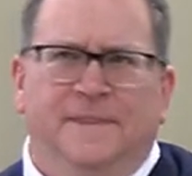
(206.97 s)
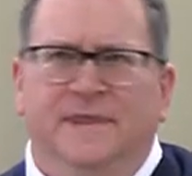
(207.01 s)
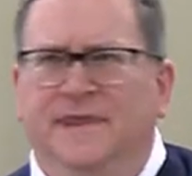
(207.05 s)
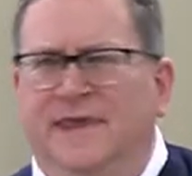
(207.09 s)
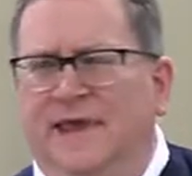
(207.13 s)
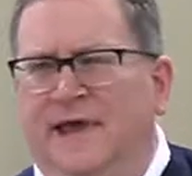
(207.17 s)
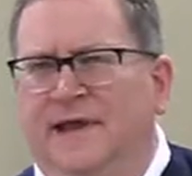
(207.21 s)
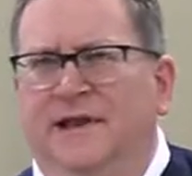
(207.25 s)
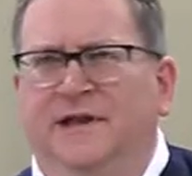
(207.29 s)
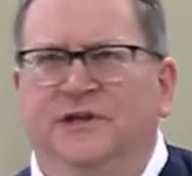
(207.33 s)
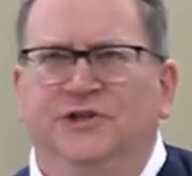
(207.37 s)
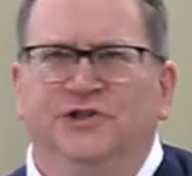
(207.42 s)

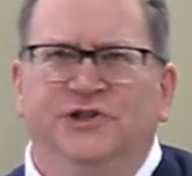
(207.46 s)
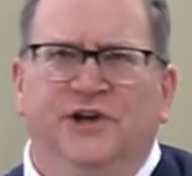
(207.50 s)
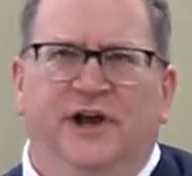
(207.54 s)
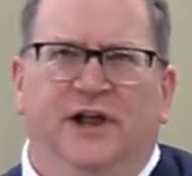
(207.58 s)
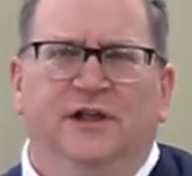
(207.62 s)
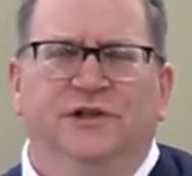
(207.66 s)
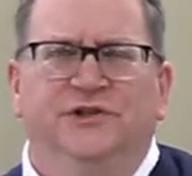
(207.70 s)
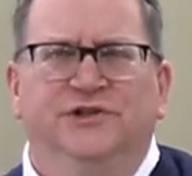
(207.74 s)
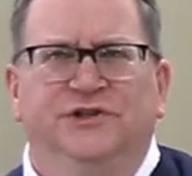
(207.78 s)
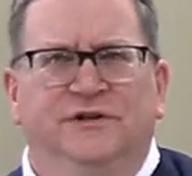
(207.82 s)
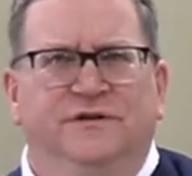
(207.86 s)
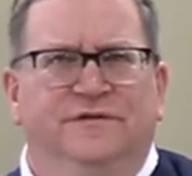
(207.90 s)
Again, I
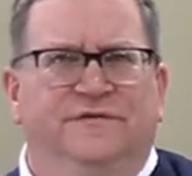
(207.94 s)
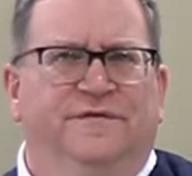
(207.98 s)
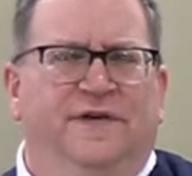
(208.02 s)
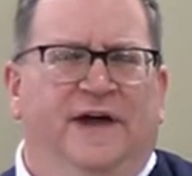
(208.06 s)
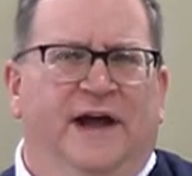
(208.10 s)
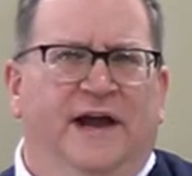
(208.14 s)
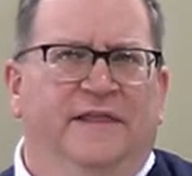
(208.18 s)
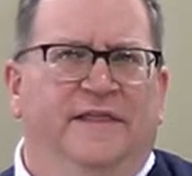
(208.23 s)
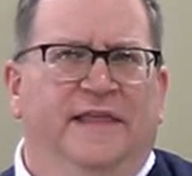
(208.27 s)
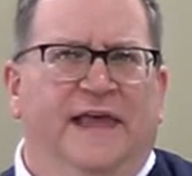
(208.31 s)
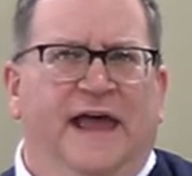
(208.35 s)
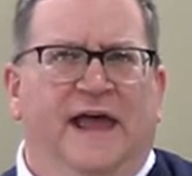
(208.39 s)
challenge you to
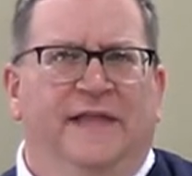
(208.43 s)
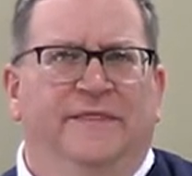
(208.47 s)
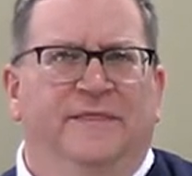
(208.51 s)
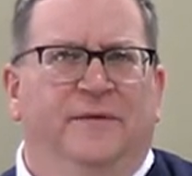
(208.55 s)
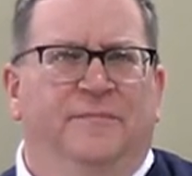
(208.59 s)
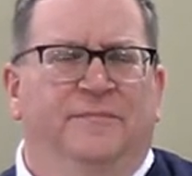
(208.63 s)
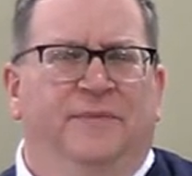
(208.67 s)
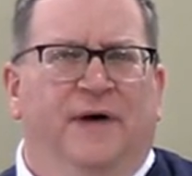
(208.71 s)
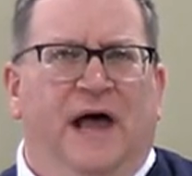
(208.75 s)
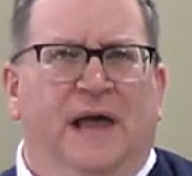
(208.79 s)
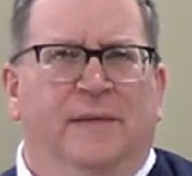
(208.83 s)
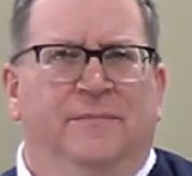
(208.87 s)
find that in
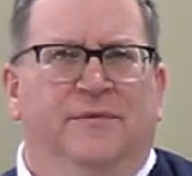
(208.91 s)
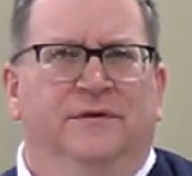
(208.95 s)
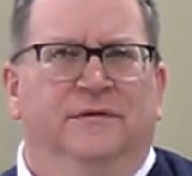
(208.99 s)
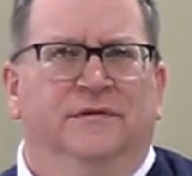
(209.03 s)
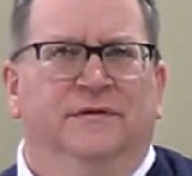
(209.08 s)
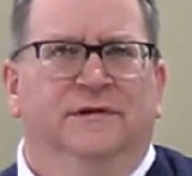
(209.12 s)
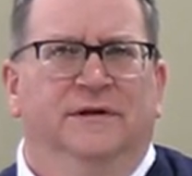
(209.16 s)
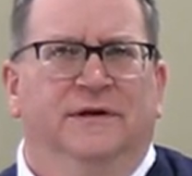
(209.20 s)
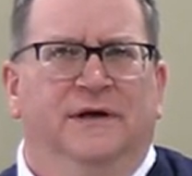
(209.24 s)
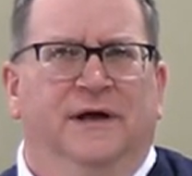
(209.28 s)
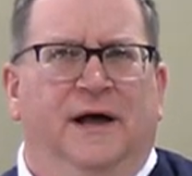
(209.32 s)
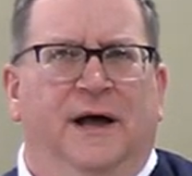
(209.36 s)
the
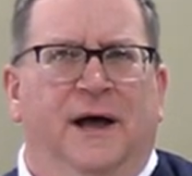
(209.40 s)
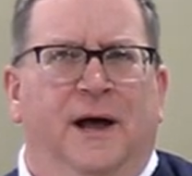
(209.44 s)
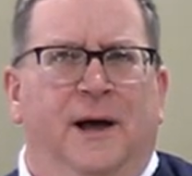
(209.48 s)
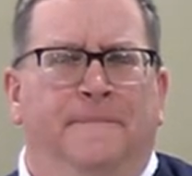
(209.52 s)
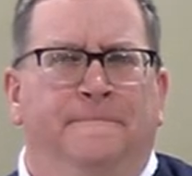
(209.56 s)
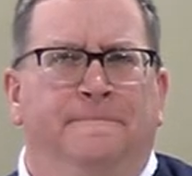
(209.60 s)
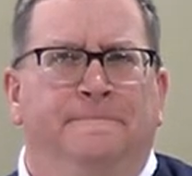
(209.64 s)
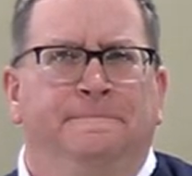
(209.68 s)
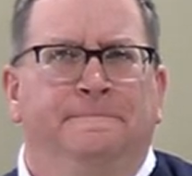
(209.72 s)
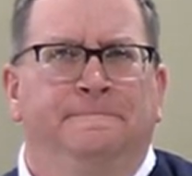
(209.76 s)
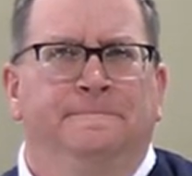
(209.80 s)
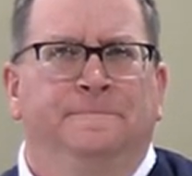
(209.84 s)
Bible.
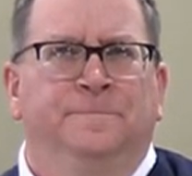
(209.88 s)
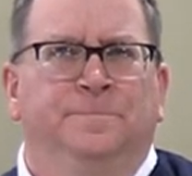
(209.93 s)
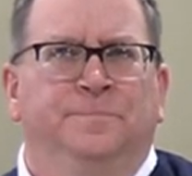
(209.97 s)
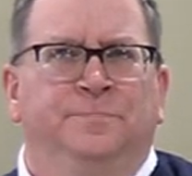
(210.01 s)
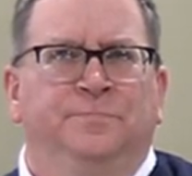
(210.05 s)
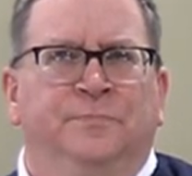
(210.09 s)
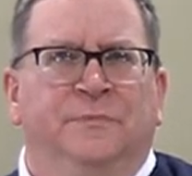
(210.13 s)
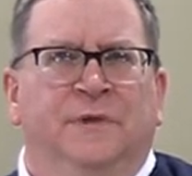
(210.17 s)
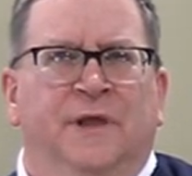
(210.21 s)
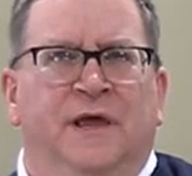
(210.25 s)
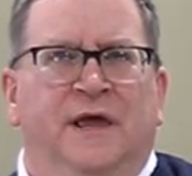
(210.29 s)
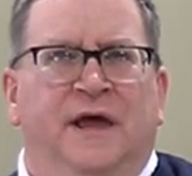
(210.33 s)

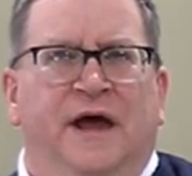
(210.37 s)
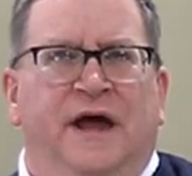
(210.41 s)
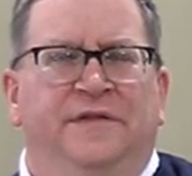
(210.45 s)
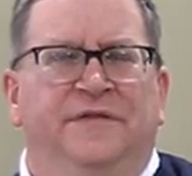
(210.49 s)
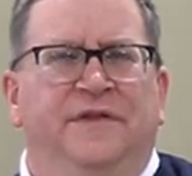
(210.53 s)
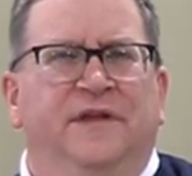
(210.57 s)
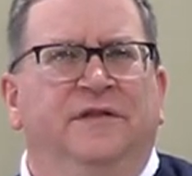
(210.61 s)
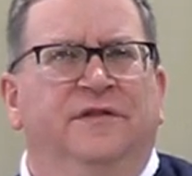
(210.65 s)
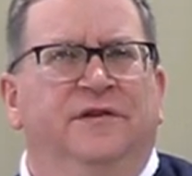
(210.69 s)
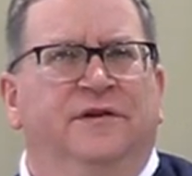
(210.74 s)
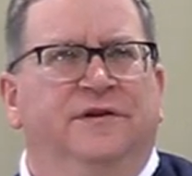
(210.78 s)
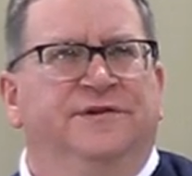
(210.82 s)
I
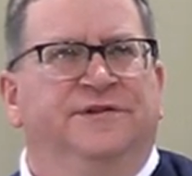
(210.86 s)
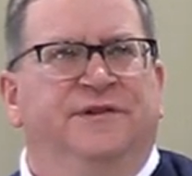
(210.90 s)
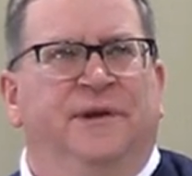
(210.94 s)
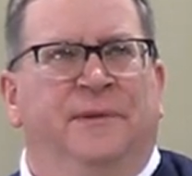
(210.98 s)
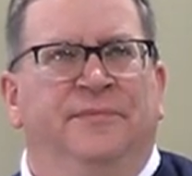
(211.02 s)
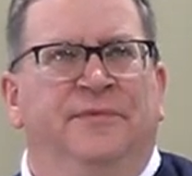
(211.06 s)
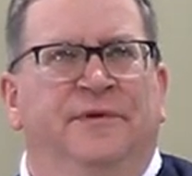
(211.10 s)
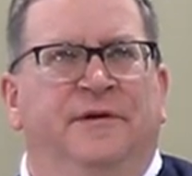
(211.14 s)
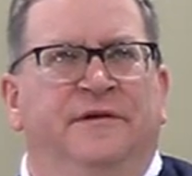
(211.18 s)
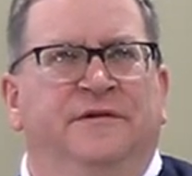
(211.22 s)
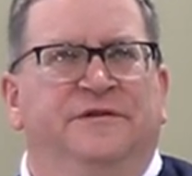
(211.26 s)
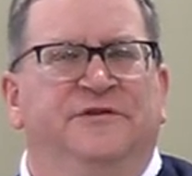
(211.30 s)
think there's
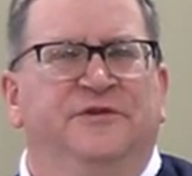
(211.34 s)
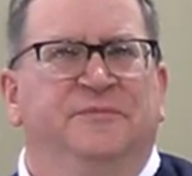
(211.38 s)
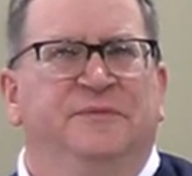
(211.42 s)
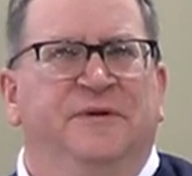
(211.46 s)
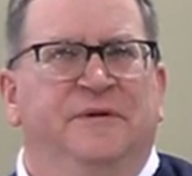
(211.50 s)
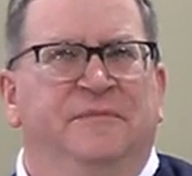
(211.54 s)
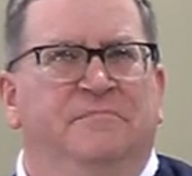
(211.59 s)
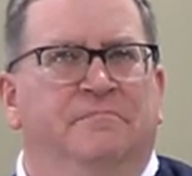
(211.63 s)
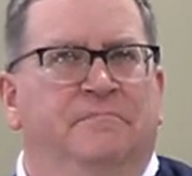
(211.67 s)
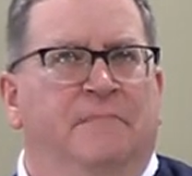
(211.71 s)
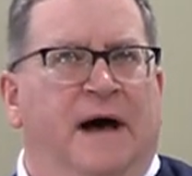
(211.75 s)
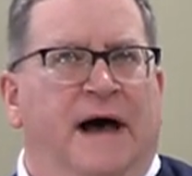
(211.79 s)
something to
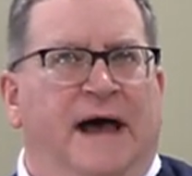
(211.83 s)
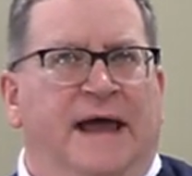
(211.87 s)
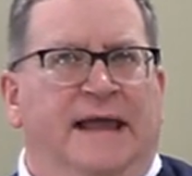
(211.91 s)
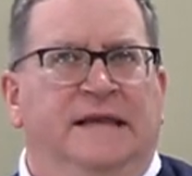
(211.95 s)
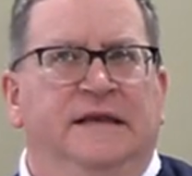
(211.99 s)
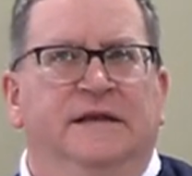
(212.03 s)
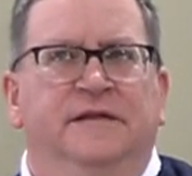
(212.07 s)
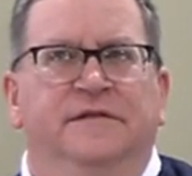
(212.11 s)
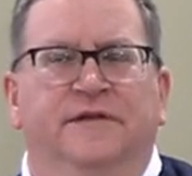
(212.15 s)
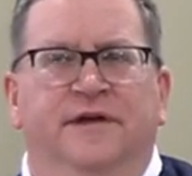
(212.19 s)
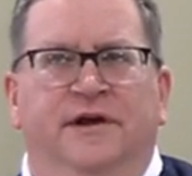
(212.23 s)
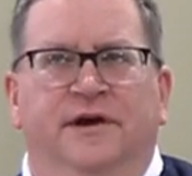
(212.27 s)
be
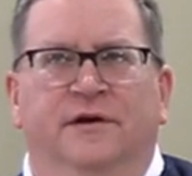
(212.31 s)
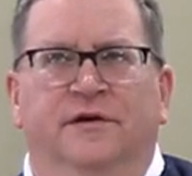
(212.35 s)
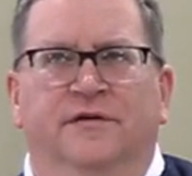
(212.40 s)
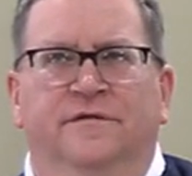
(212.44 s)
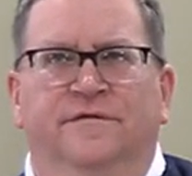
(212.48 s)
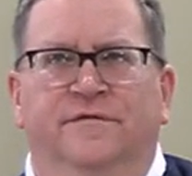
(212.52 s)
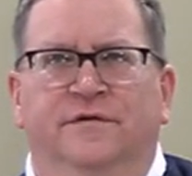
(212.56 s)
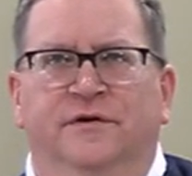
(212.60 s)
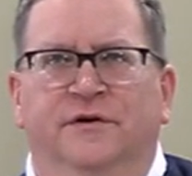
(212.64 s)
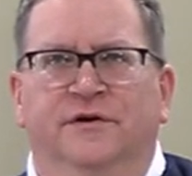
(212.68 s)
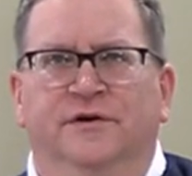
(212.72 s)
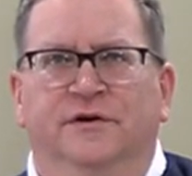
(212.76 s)
mined there
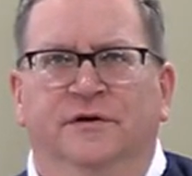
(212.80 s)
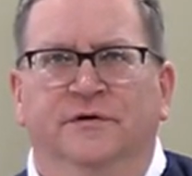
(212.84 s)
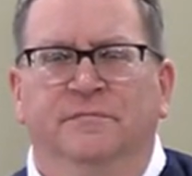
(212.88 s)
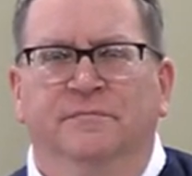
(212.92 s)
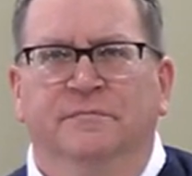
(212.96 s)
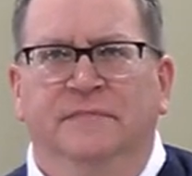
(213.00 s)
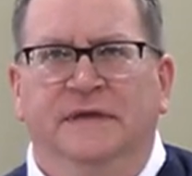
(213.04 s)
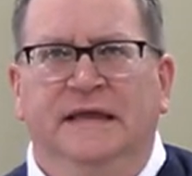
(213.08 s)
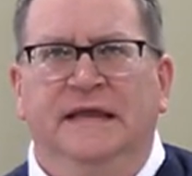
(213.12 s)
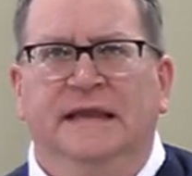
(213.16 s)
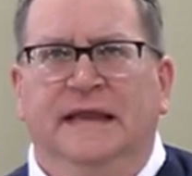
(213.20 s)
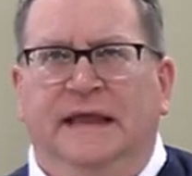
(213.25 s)
for good
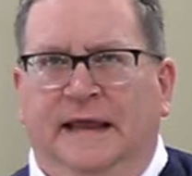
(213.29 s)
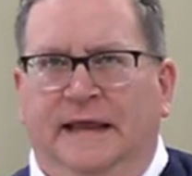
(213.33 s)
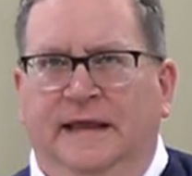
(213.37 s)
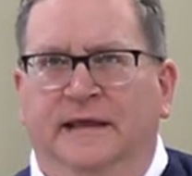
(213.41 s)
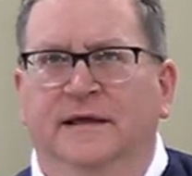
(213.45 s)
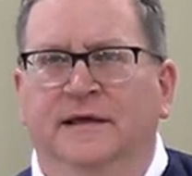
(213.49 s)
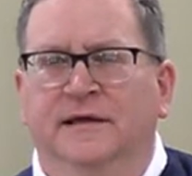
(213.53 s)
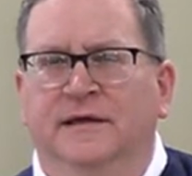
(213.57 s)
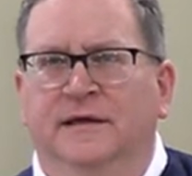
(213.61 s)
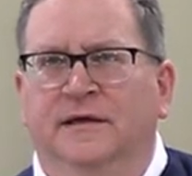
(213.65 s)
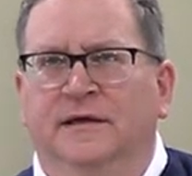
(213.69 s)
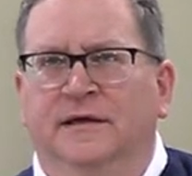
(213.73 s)

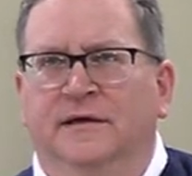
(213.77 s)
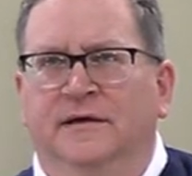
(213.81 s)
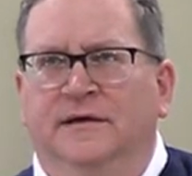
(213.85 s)
meaning.